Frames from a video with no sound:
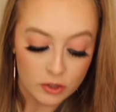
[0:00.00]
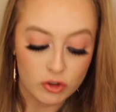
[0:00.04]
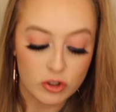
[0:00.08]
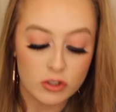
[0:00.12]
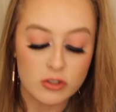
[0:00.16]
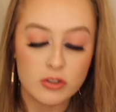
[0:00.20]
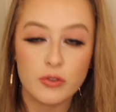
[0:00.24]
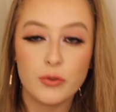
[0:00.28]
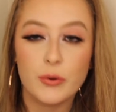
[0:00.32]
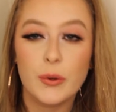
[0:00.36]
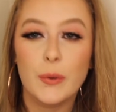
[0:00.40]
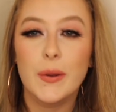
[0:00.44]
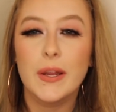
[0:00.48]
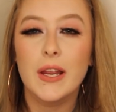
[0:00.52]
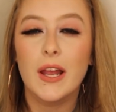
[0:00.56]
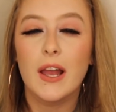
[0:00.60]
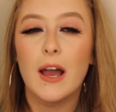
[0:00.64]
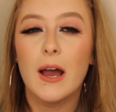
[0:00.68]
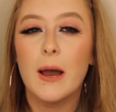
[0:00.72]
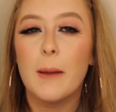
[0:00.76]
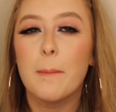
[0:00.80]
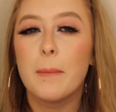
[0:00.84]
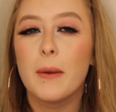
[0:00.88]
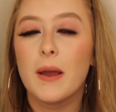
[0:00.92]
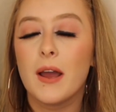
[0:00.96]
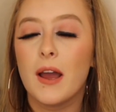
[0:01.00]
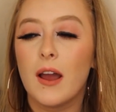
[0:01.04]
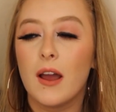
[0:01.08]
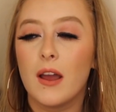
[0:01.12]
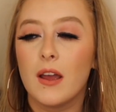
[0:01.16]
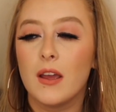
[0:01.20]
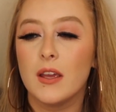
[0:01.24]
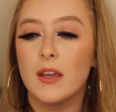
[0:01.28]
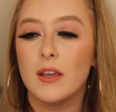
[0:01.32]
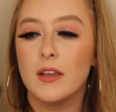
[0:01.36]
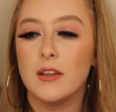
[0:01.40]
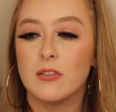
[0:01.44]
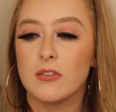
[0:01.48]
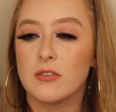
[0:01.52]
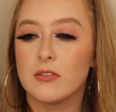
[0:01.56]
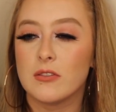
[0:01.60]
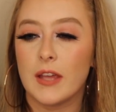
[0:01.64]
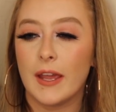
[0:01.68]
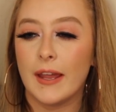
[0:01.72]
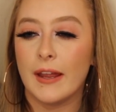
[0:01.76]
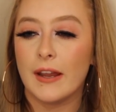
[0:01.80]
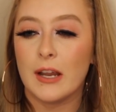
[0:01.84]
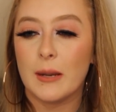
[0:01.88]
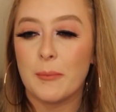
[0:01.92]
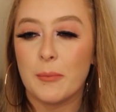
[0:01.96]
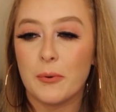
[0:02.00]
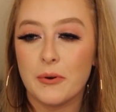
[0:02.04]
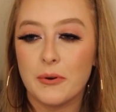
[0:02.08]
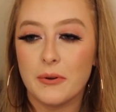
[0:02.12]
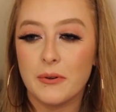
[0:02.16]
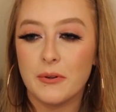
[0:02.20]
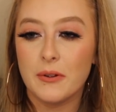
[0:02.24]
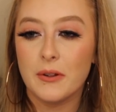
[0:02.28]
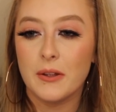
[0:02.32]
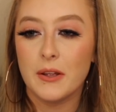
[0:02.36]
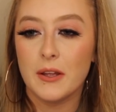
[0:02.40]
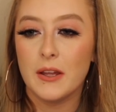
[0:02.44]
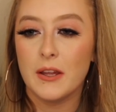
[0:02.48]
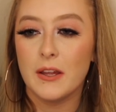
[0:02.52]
Just throwing up is terrible,